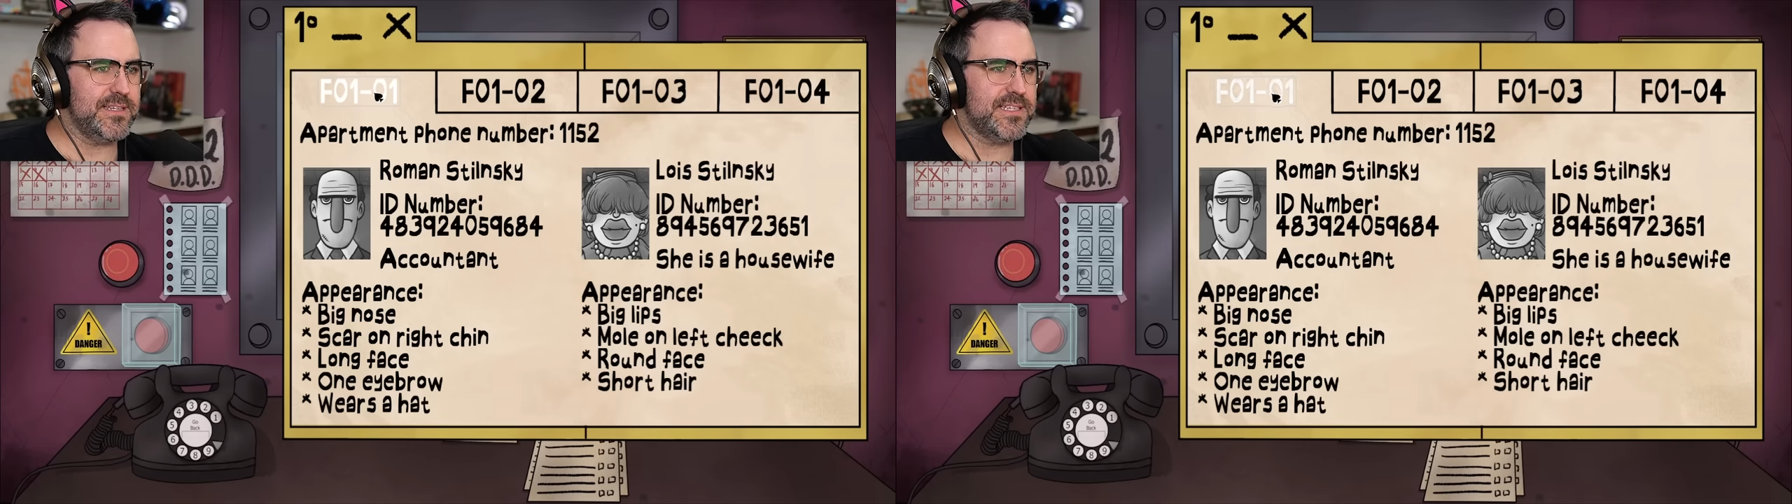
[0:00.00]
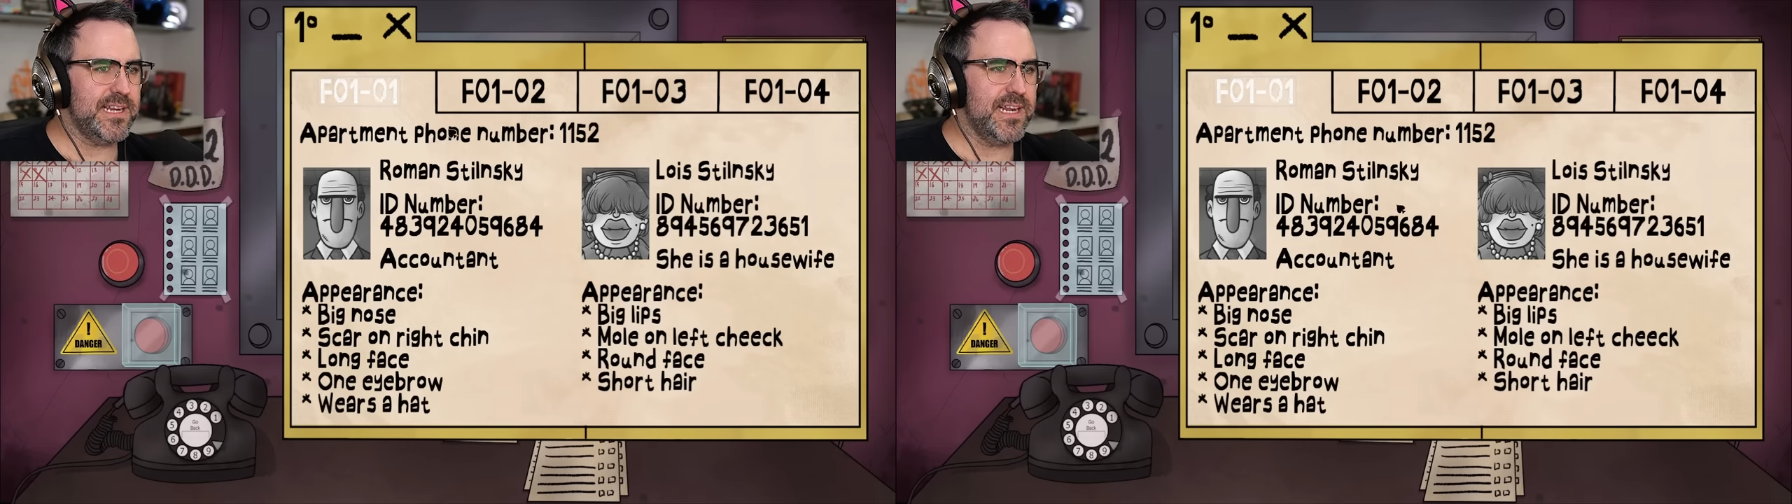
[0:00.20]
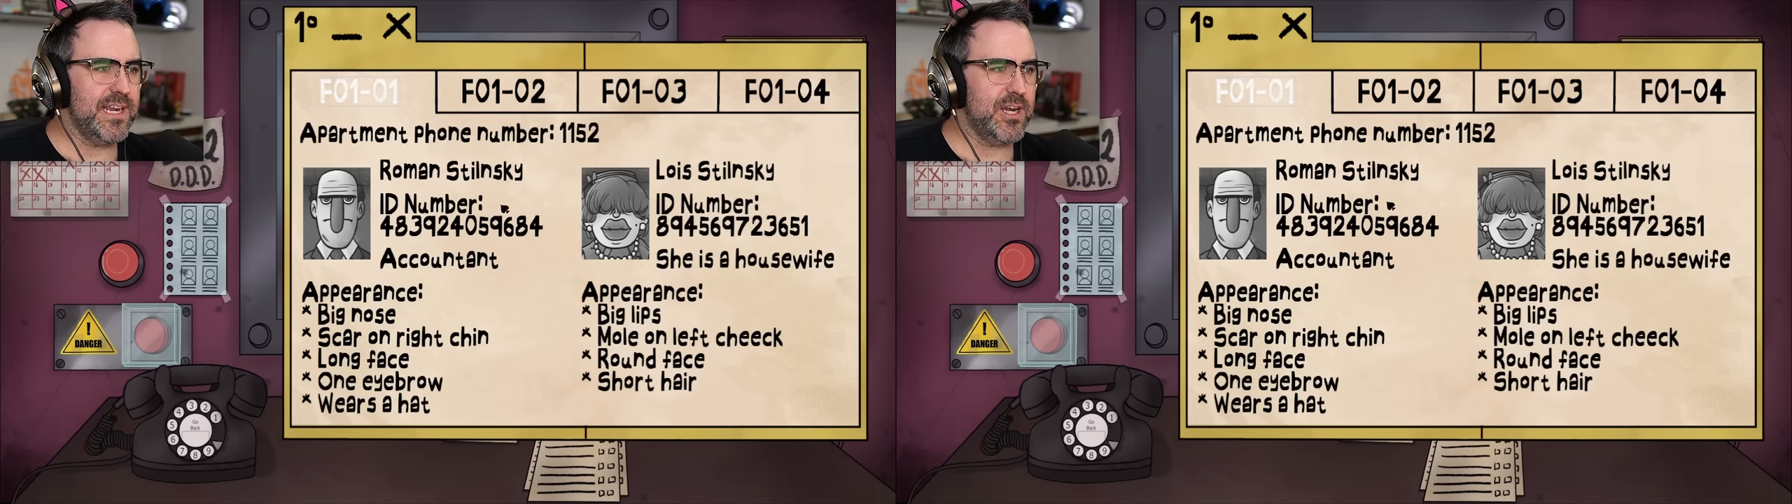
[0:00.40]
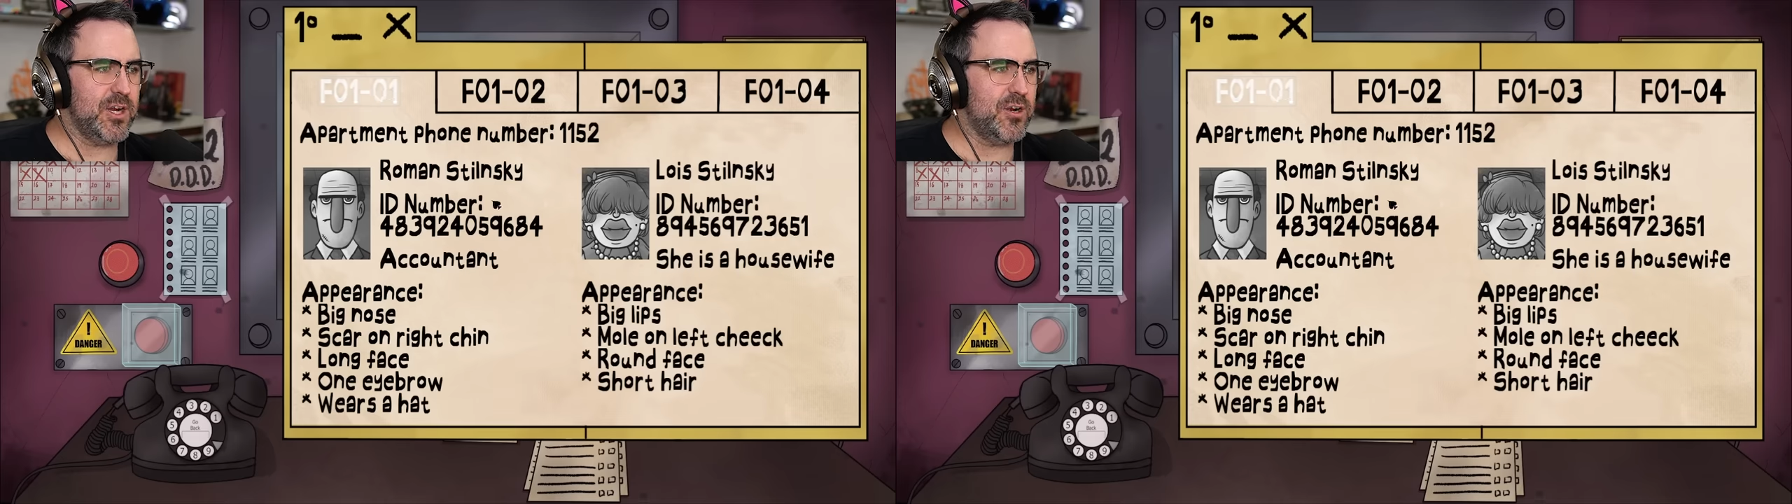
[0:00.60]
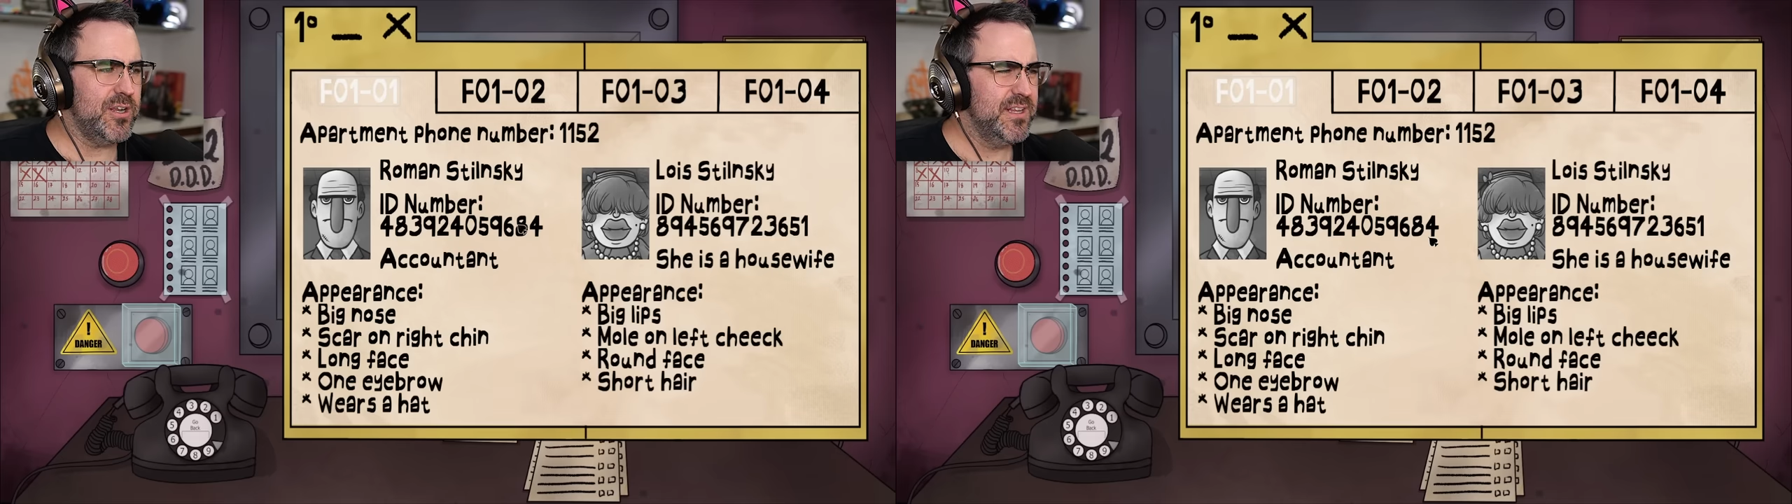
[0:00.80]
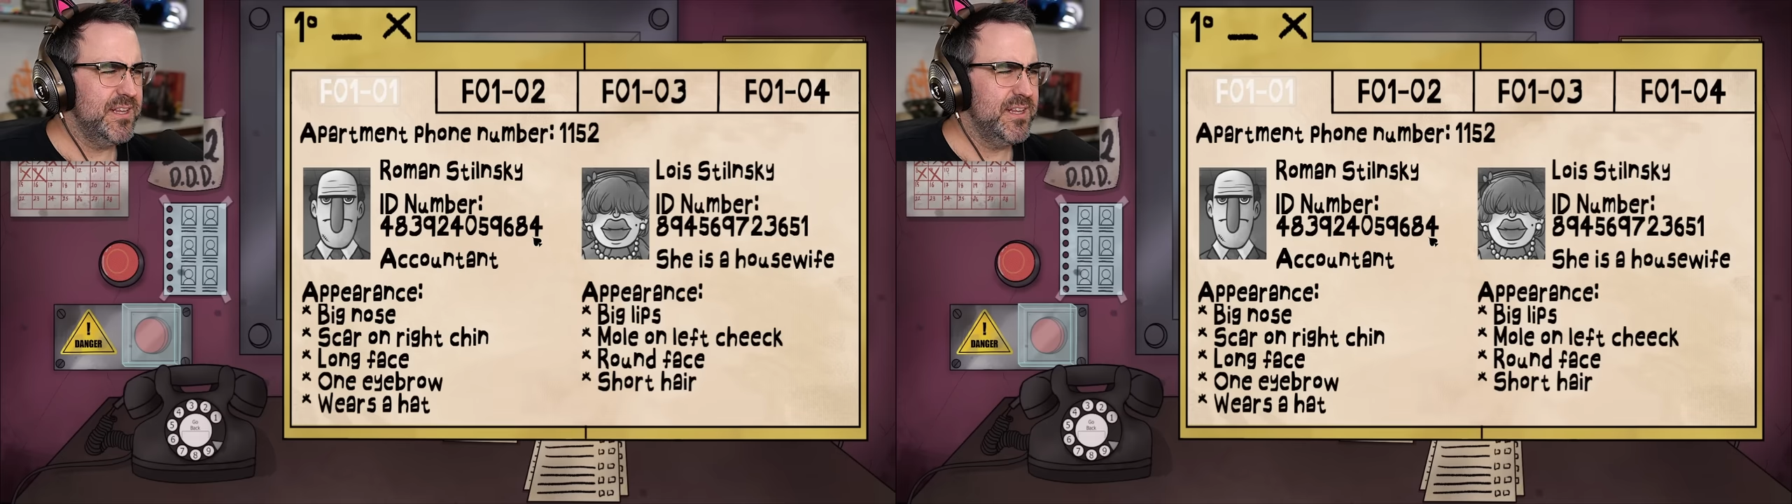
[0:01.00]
Let's see here.